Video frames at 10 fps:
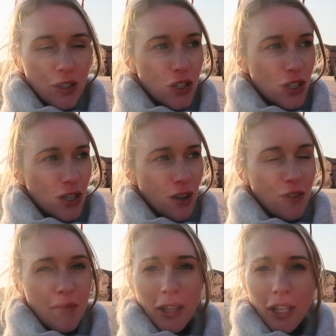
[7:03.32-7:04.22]
and you're just not
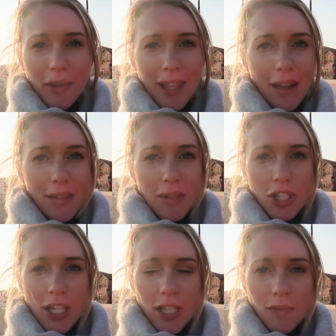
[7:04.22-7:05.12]
familiar with how the
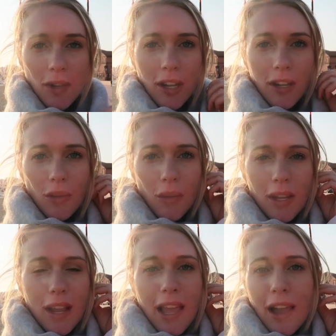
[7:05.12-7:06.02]
machines work
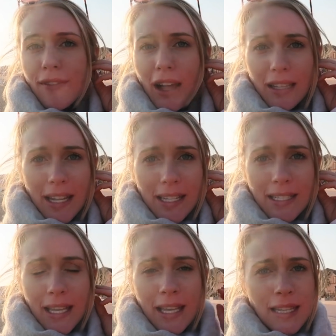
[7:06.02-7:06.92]
or
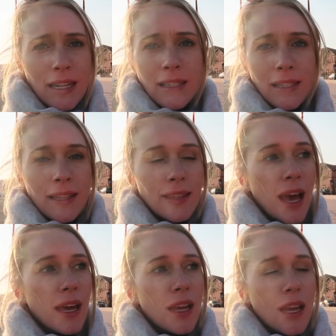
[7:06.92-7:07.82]
validating tickets, anything like
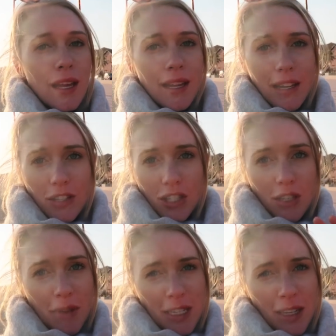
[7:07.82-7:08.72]
that, it just
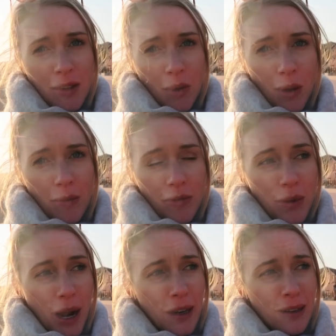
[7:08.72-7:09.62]
should be done in Rome
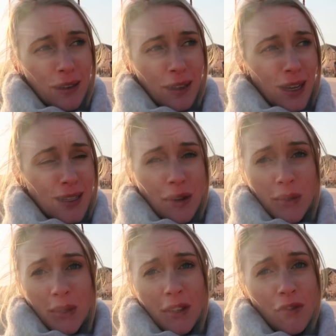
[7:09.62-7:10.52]
prior. And like I said, it
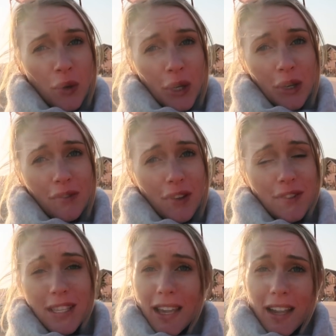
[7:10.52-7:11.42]
was only
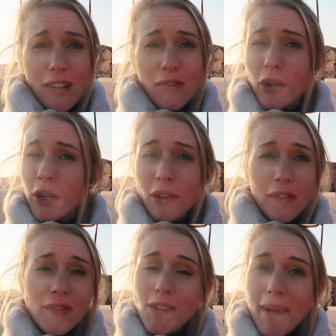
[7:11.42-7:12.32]
€4.50 there,
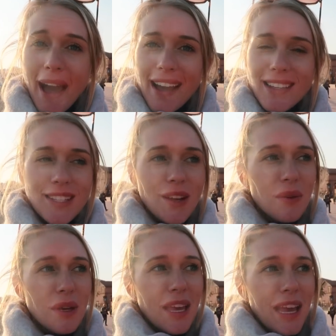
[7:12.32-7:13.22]
€4.50 back.
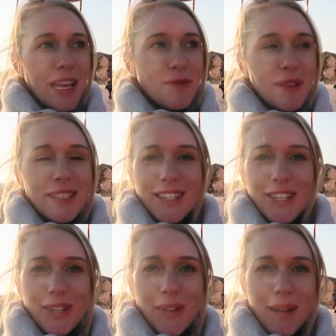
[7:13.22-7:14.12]
So it's been such
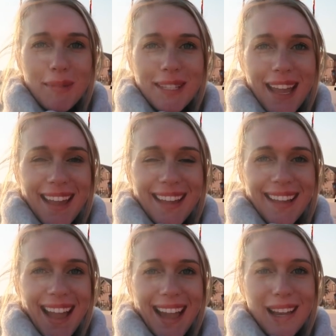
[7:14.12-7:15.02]
an incredible
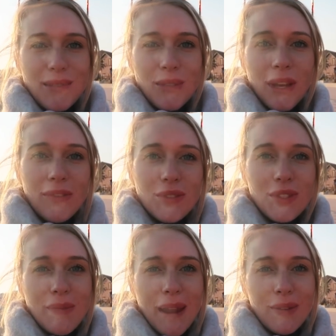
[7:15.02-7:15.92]
day, and I'm so grateful to
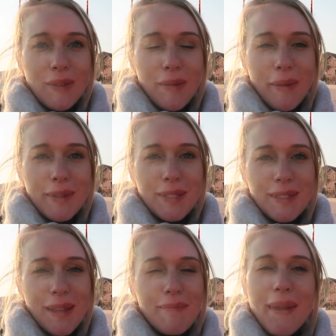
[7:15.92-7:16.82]
spend it with one of my
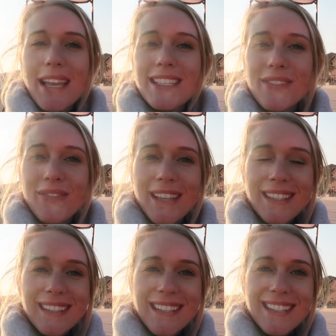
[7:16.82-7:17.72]
most amazing
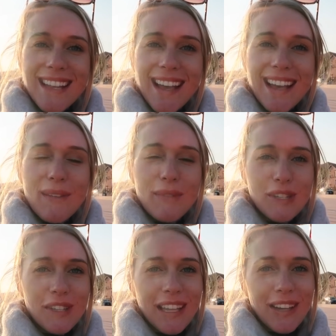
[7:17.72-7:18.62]
friends, Alyssa. I'll be
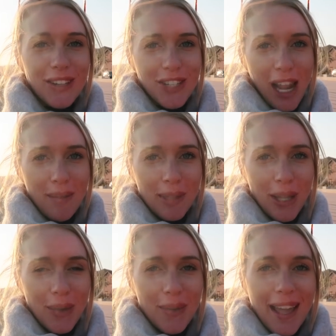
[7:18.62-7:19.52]
sure to link her channel
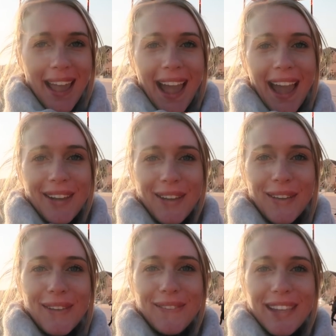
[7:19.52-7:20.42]
below and
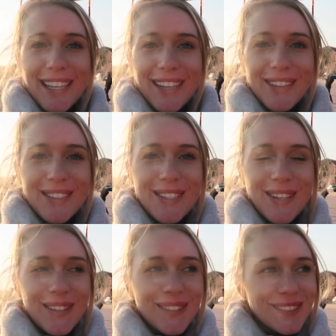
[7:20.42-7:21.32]
her videos,
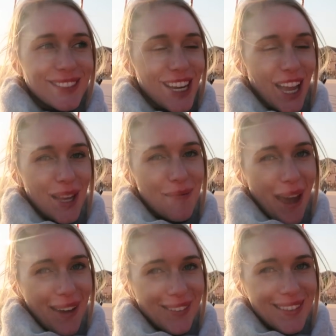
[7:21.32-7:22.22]
so check them
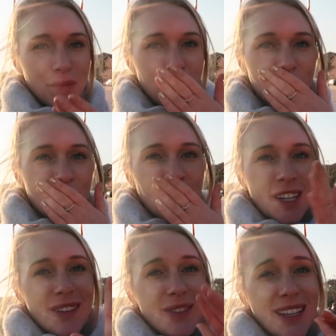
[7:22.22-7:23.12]
out.
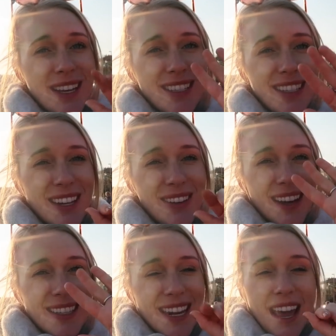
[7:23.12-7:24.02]
It was nice seeing you
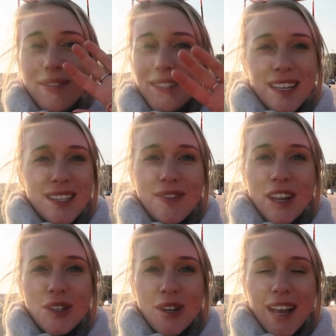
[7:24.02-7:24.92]
guys today. It was nice
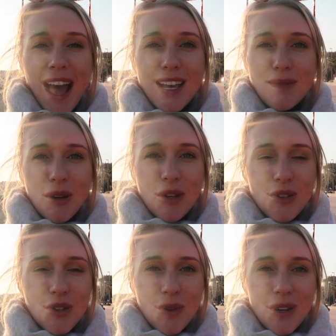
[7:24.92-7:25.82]
adventuring as per
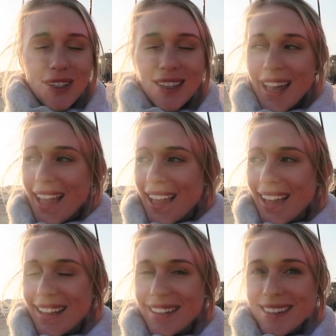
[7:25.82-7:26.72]
usual,
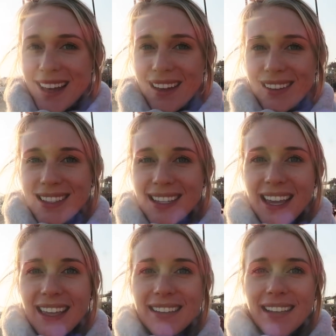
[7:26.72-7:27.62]
and yeah, let's
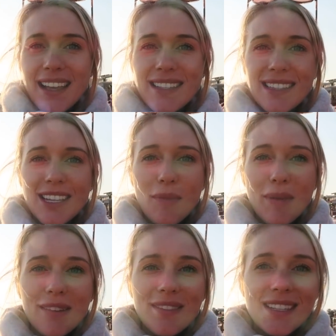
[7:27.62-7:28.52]
take in the last little
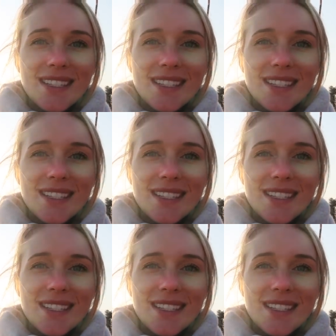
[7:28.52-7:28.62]
bit of